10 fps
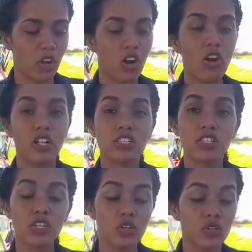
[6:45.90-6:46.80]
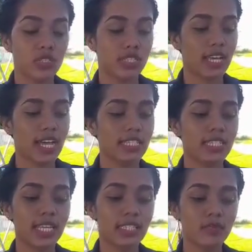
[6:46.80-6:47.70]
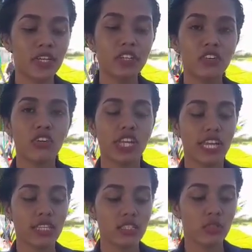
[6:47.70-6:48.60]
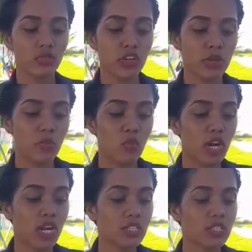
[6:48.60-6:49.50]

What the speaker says: Also, the assessment creates framework